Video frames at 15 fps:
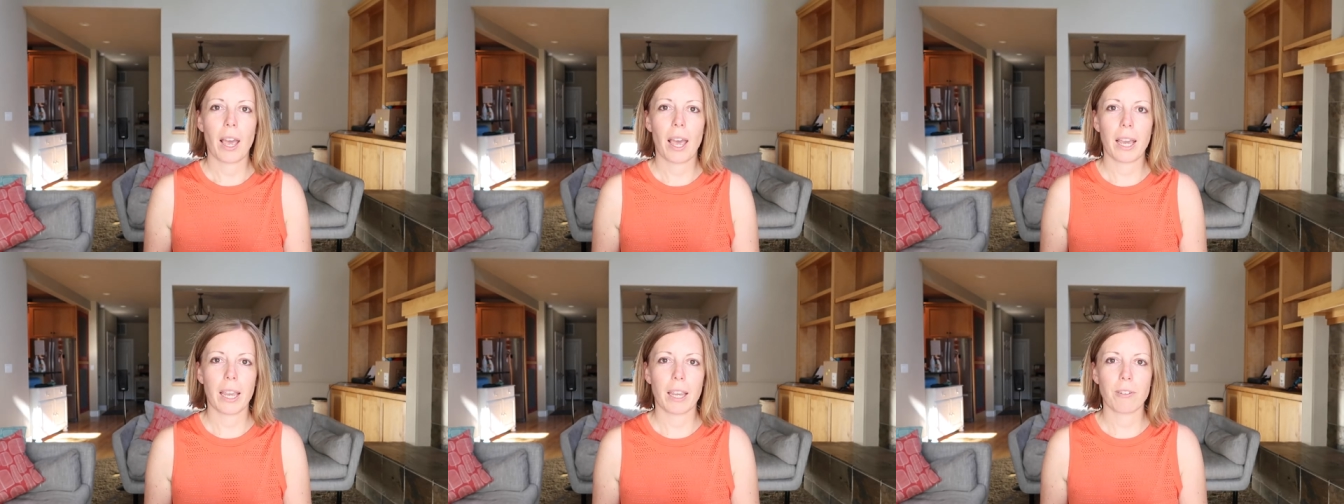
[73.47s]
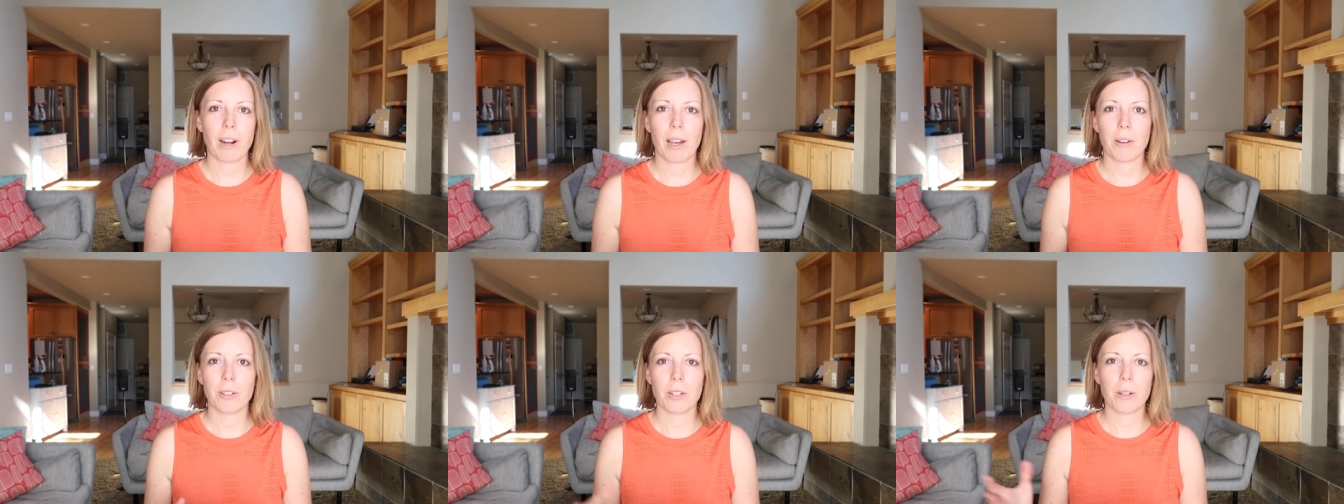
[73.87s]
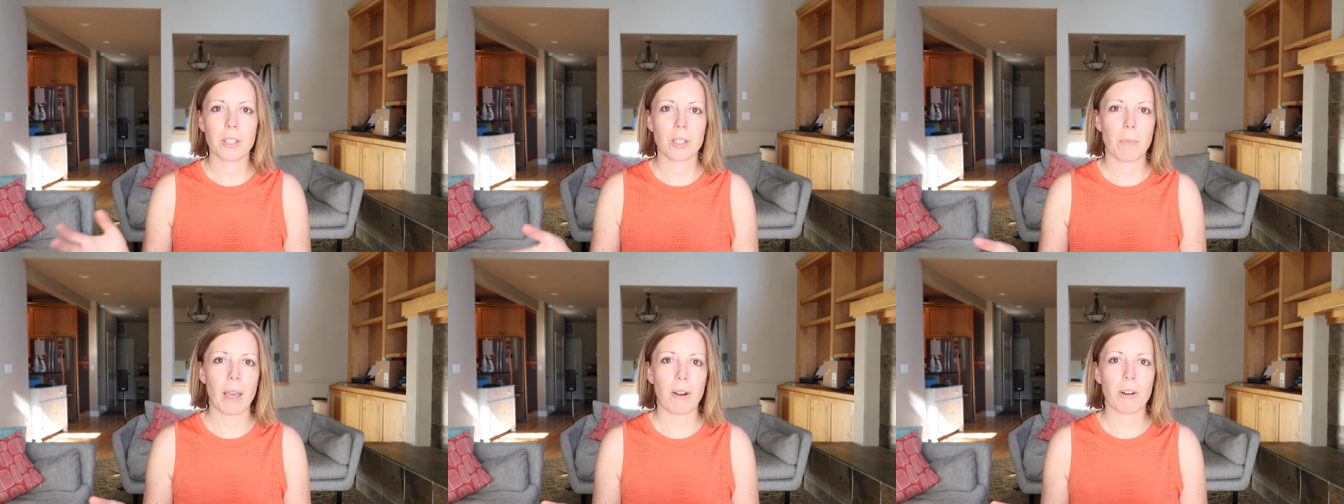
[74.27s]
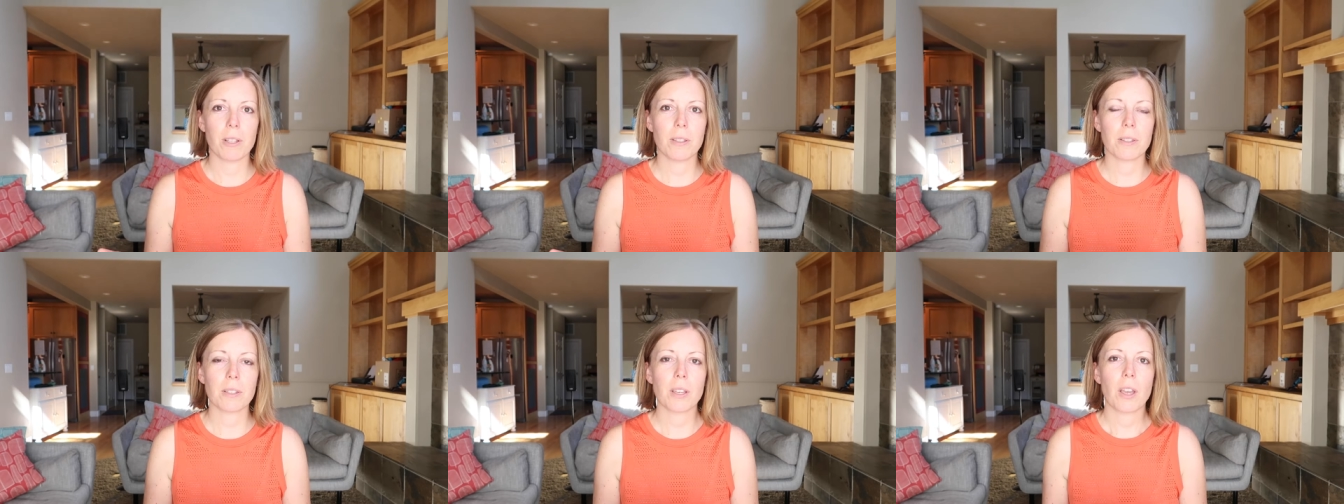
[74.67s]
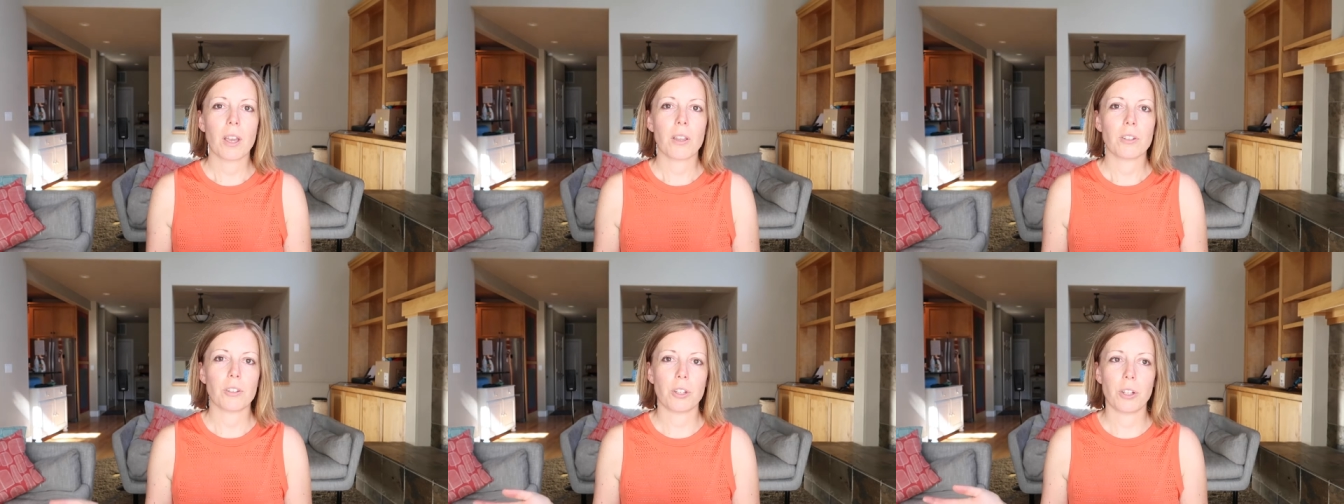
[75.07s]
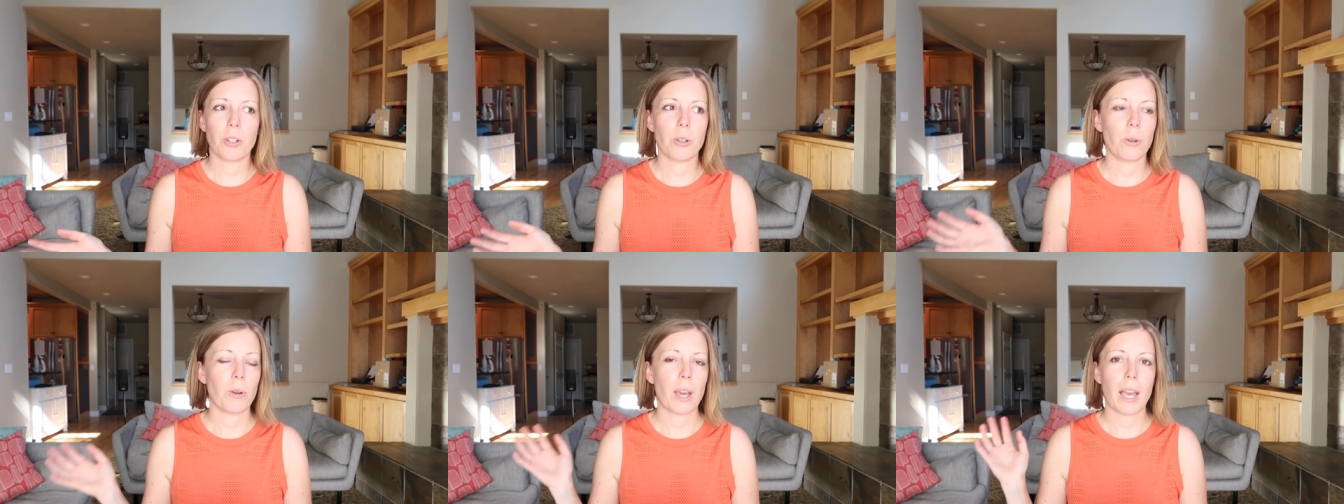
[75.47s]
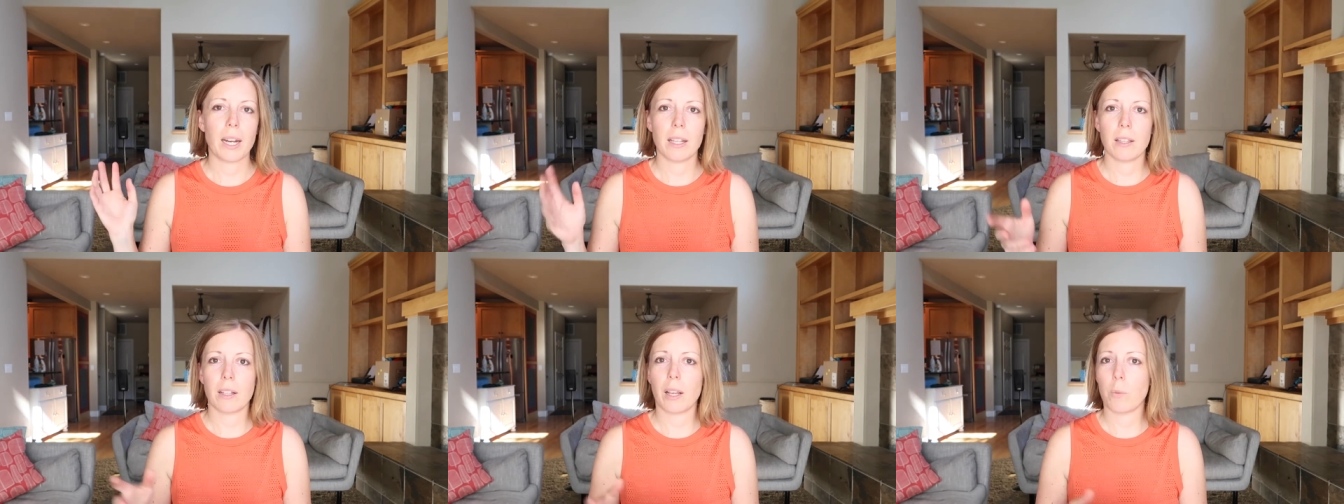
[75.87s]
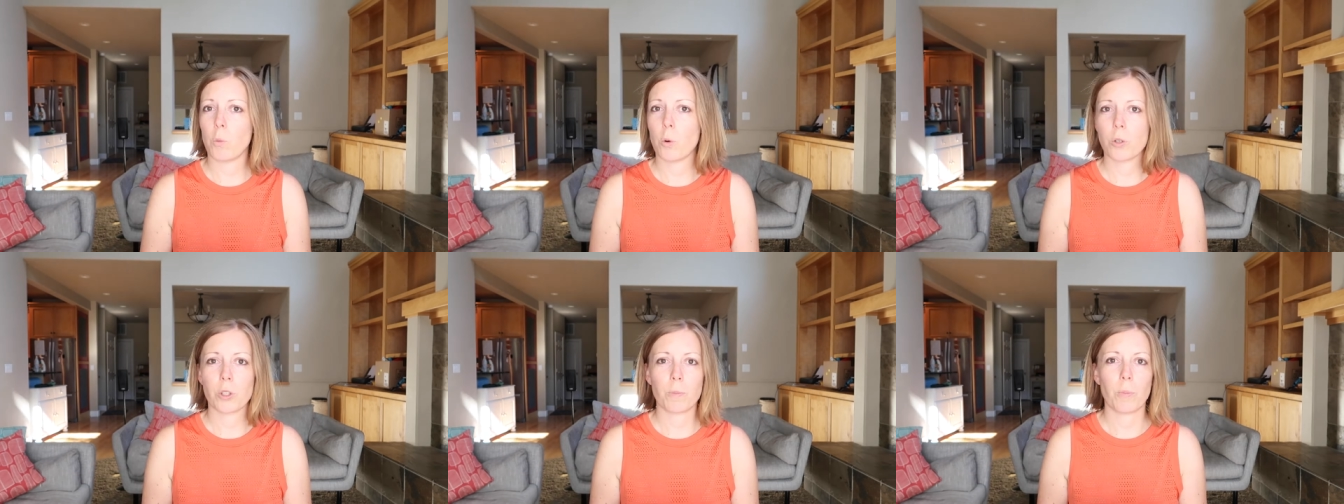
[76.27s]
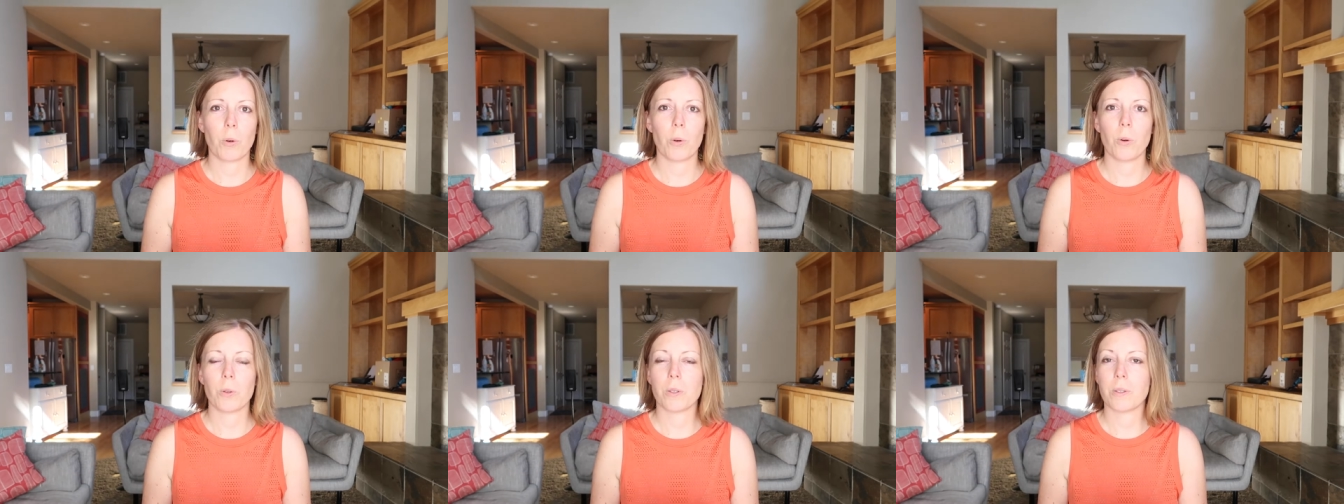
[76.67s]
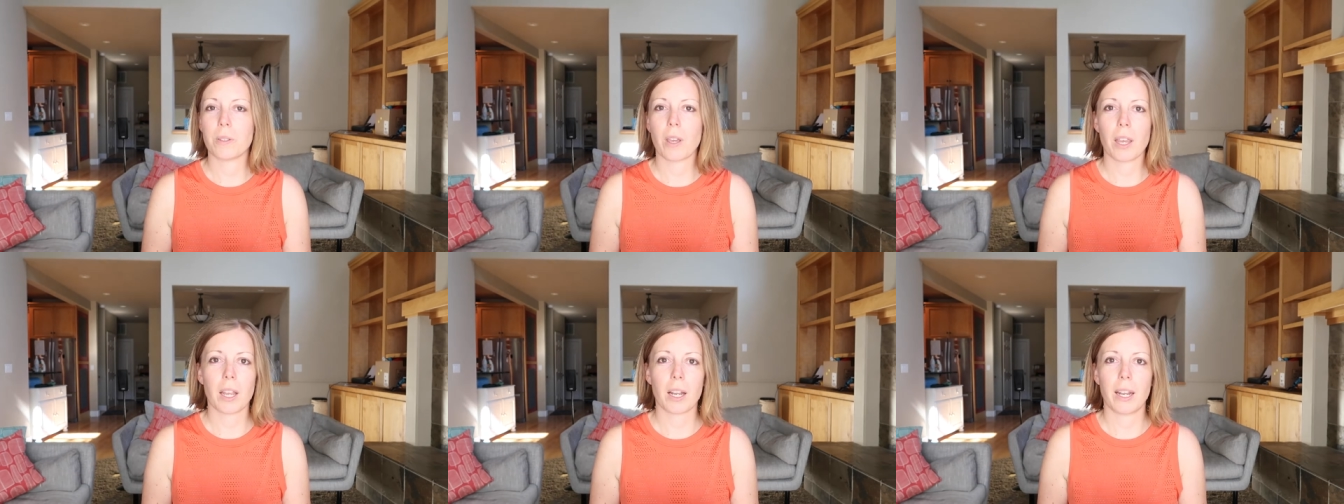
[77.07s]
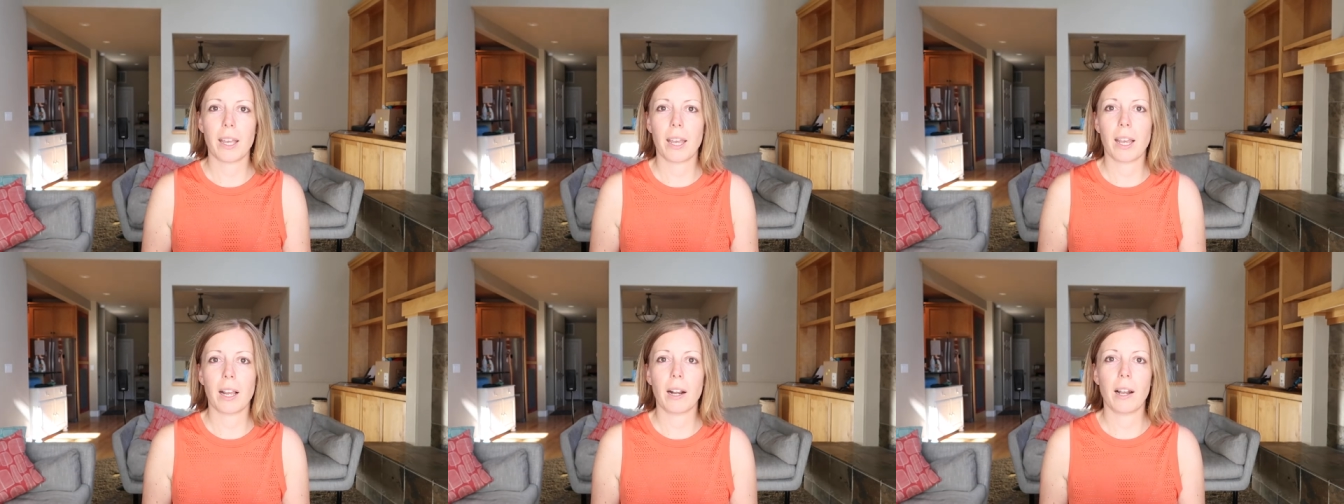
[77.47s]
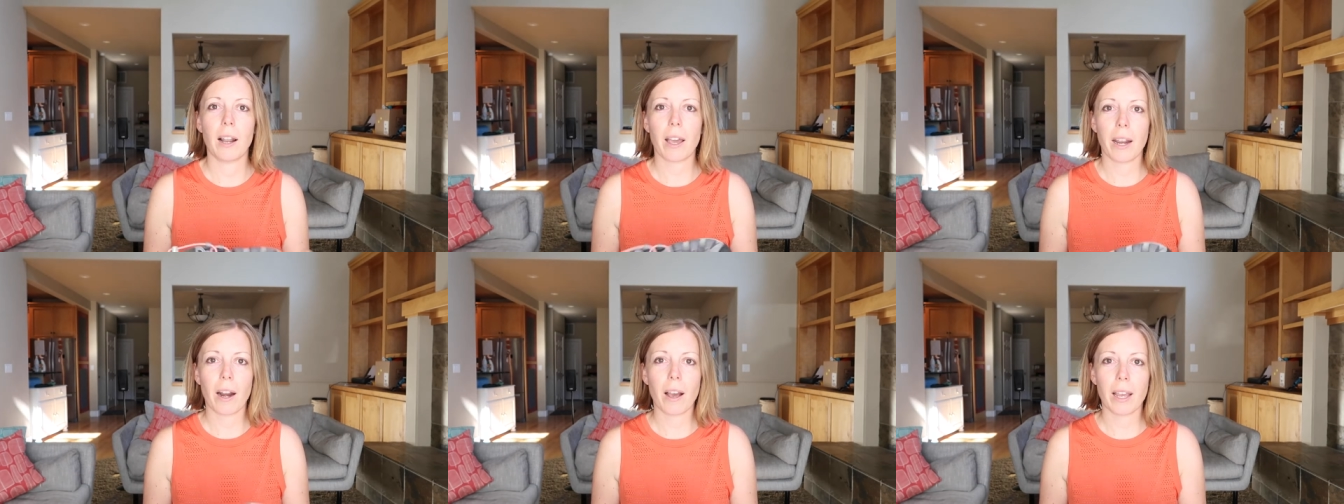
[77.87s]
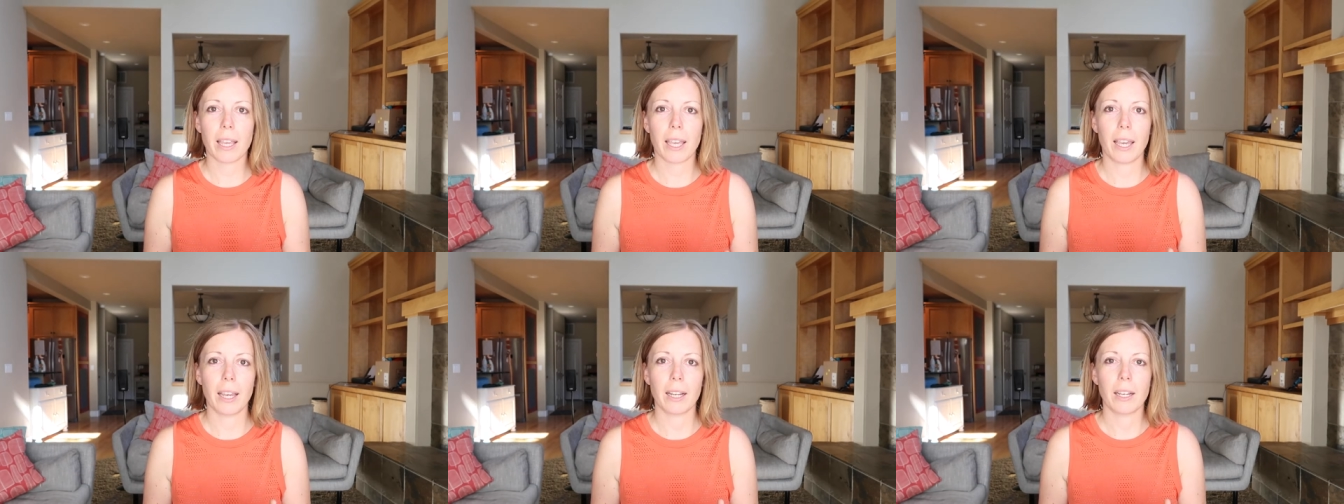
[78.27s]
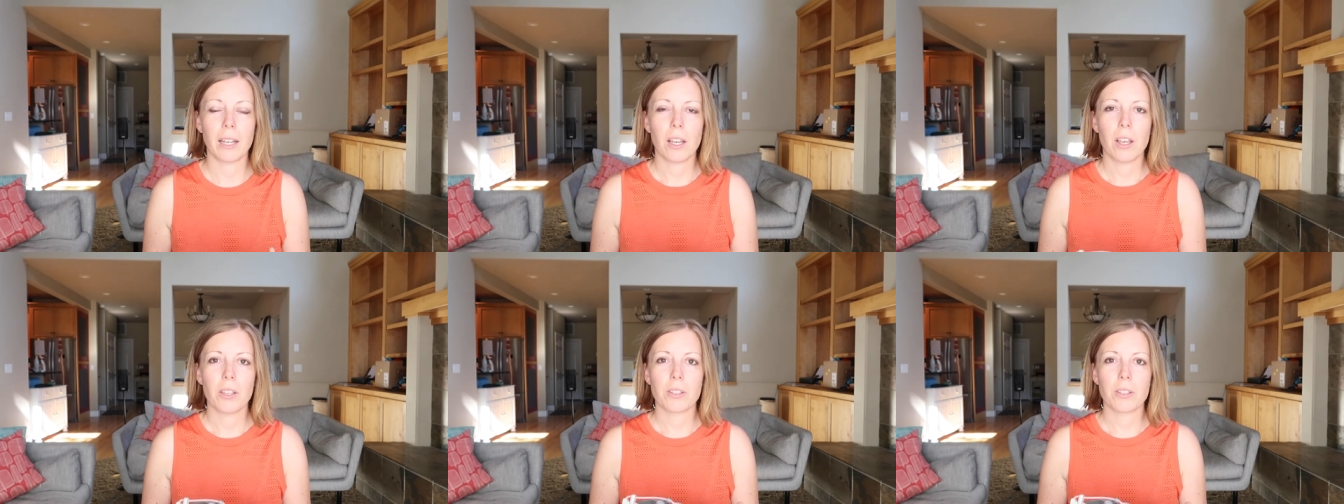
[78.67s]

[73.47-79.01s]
hanging around, doing some errands, to any like water sports, cycling, light hiking.